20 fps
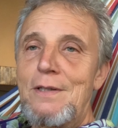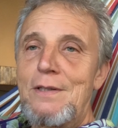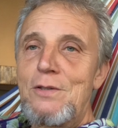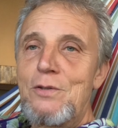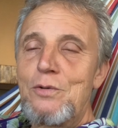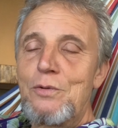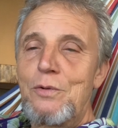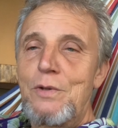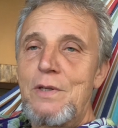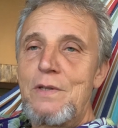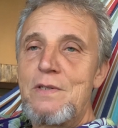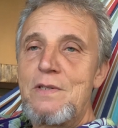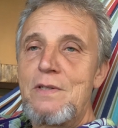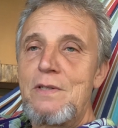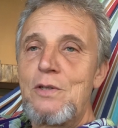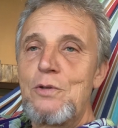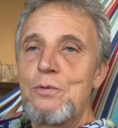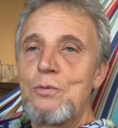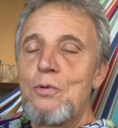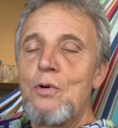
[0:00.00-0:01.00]
into this
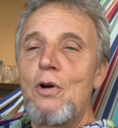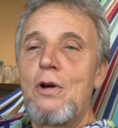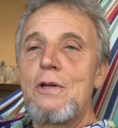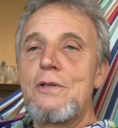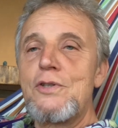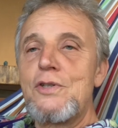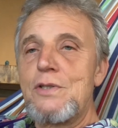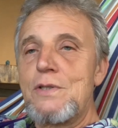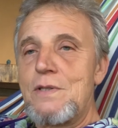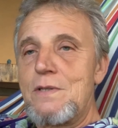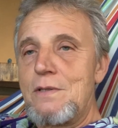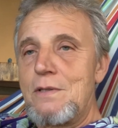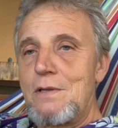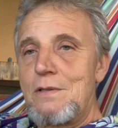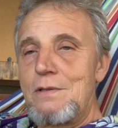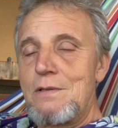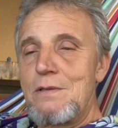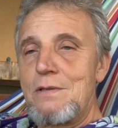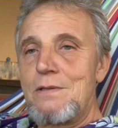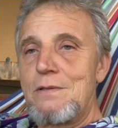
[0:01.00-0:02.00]
new
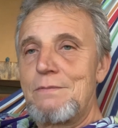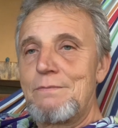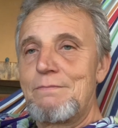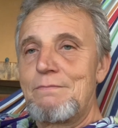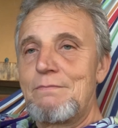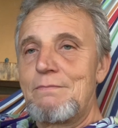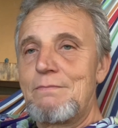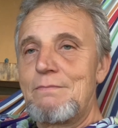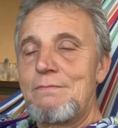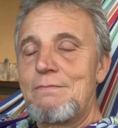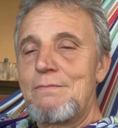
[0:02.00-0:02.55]
consciousness